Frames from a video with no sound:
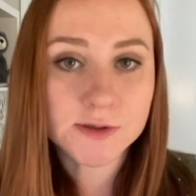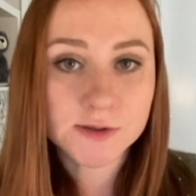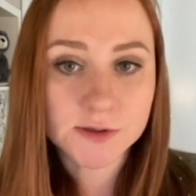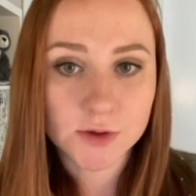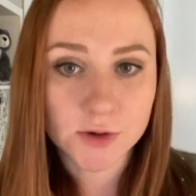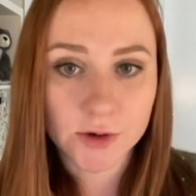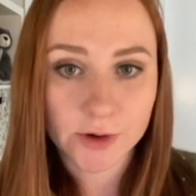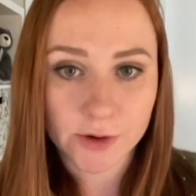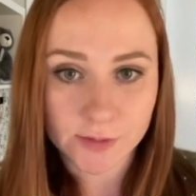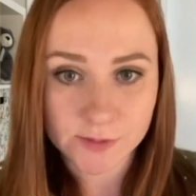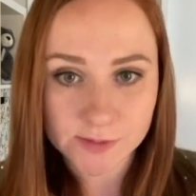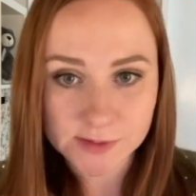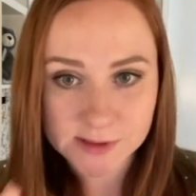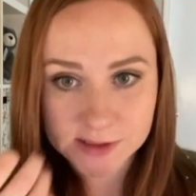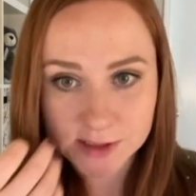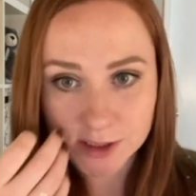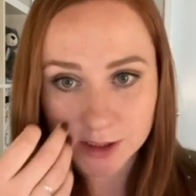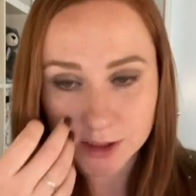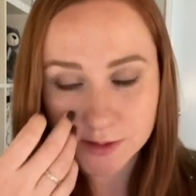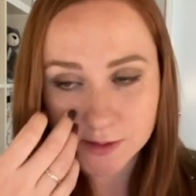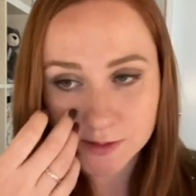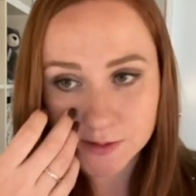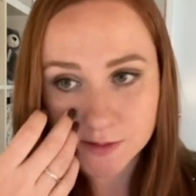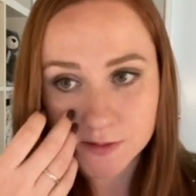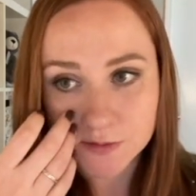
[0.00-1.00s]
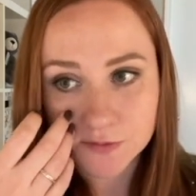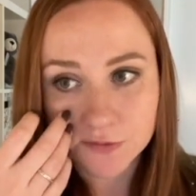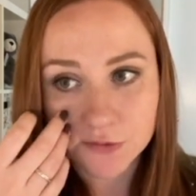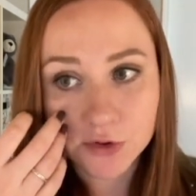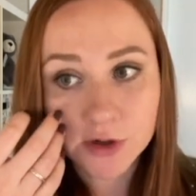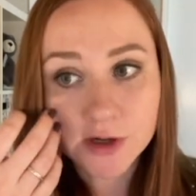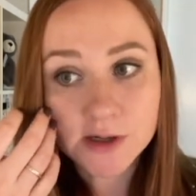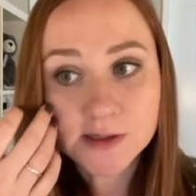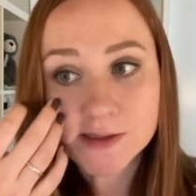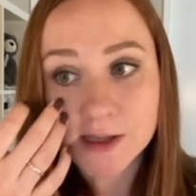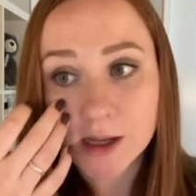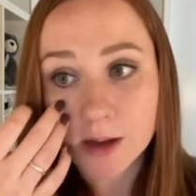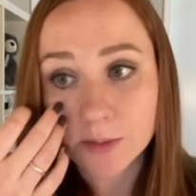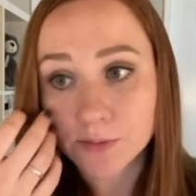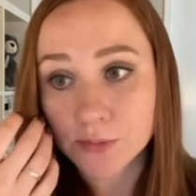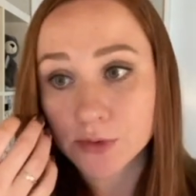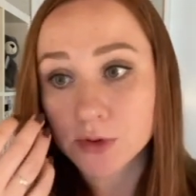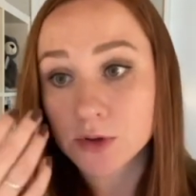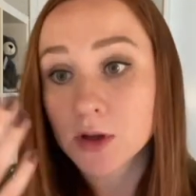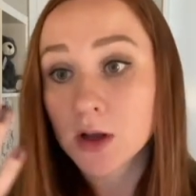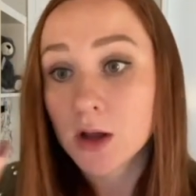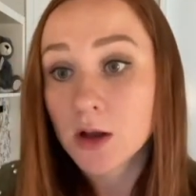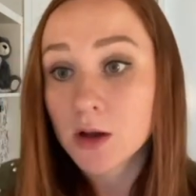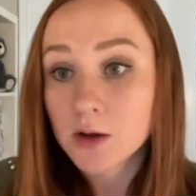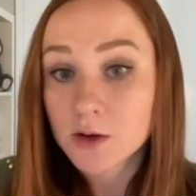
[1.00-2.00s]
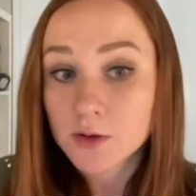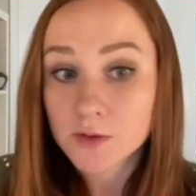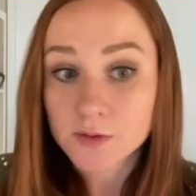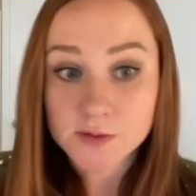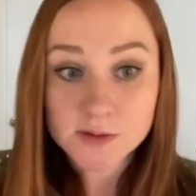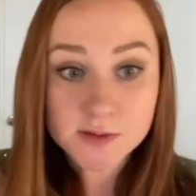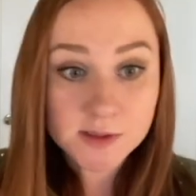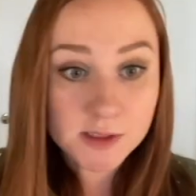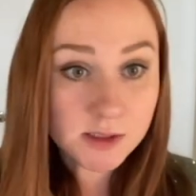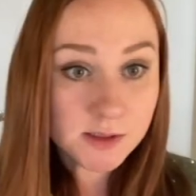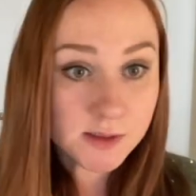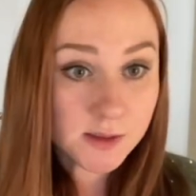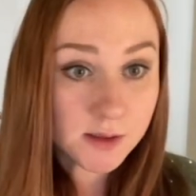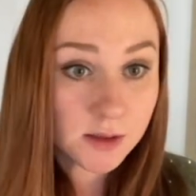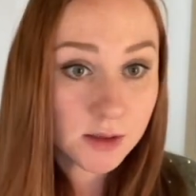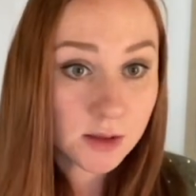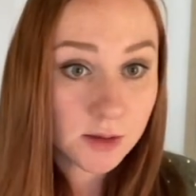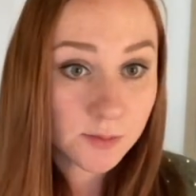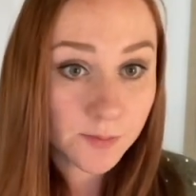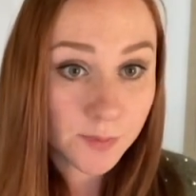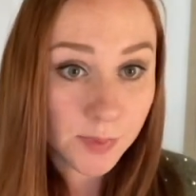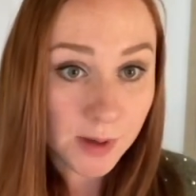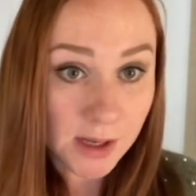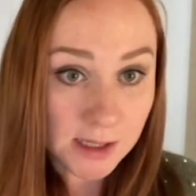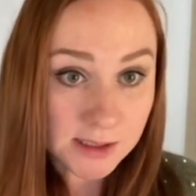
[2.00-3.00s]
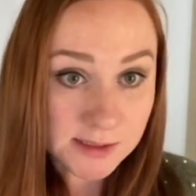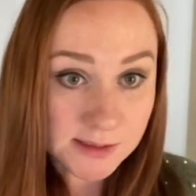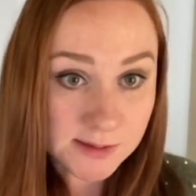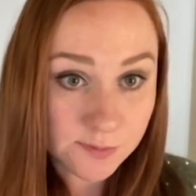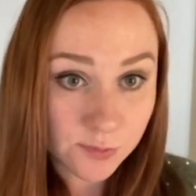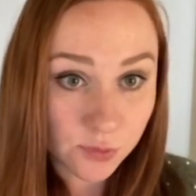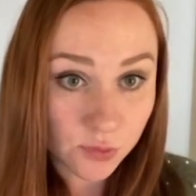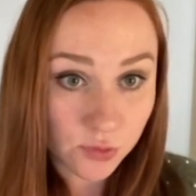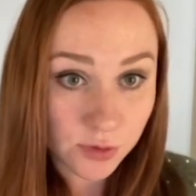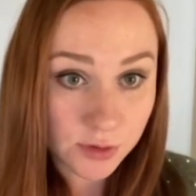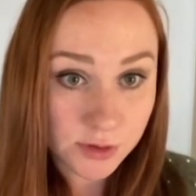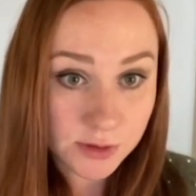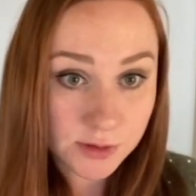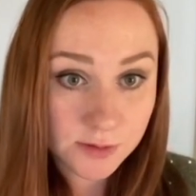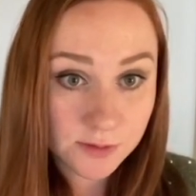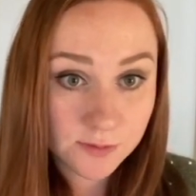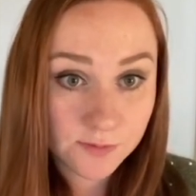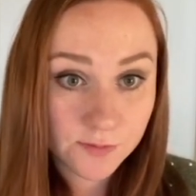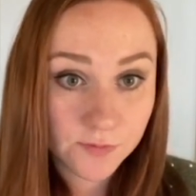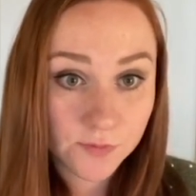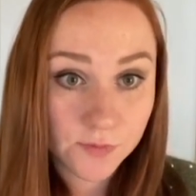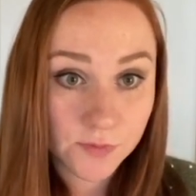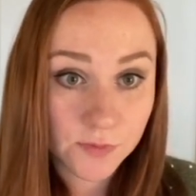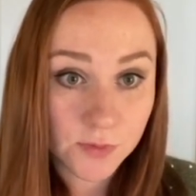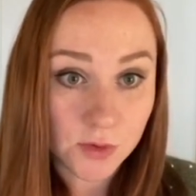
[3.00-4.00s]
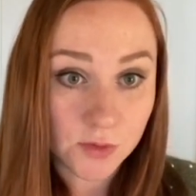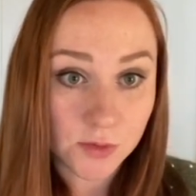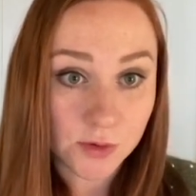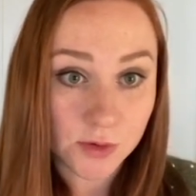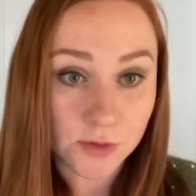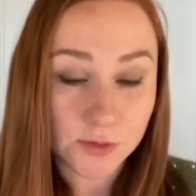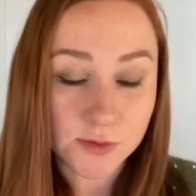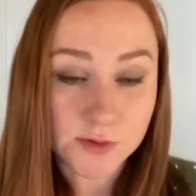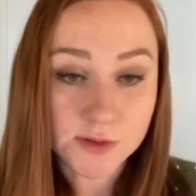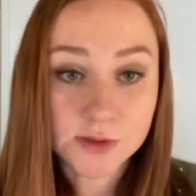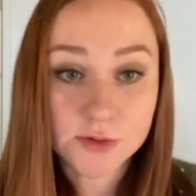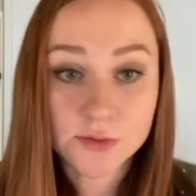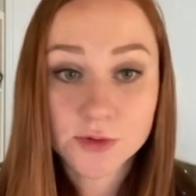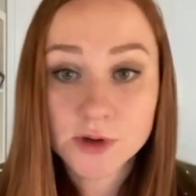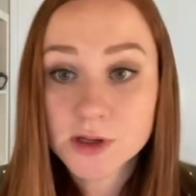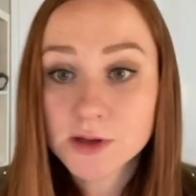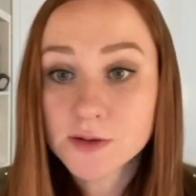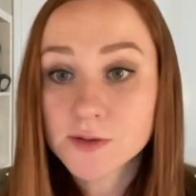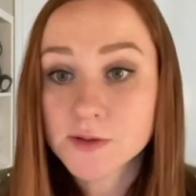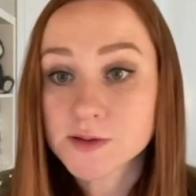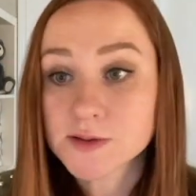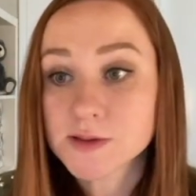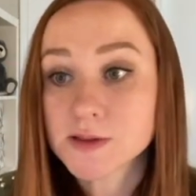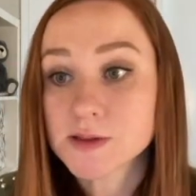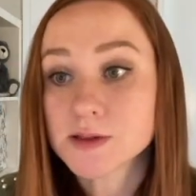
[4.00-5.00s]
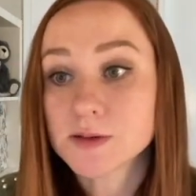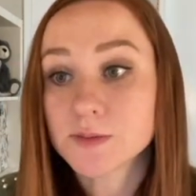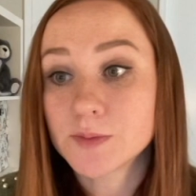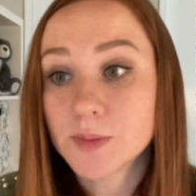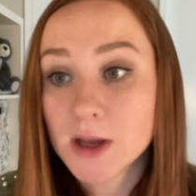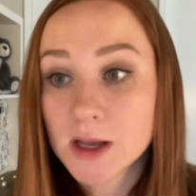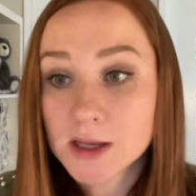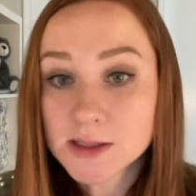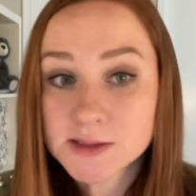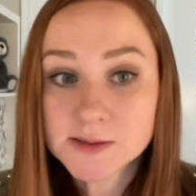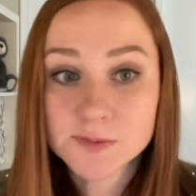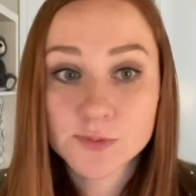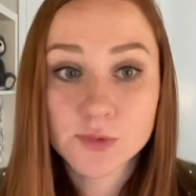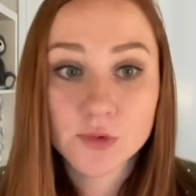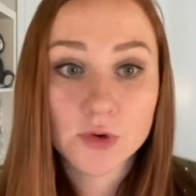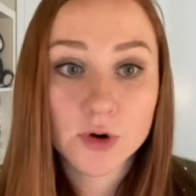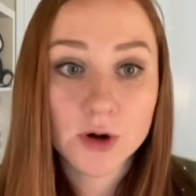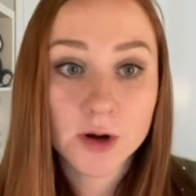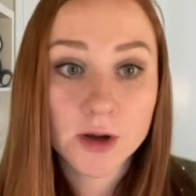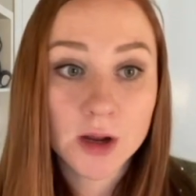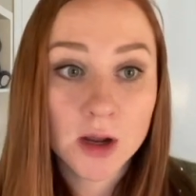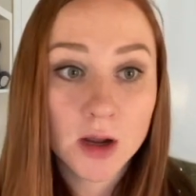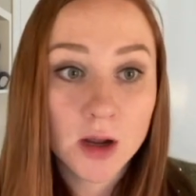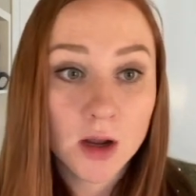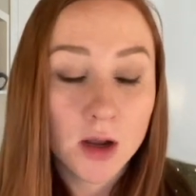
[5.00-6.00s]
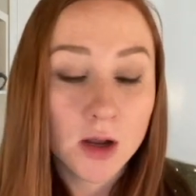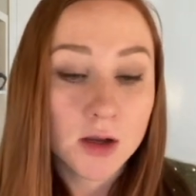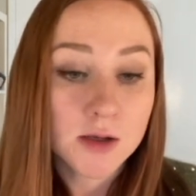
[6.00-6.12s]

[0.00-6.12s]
circumstances. For example, this is the passport on your screen. This is a passport.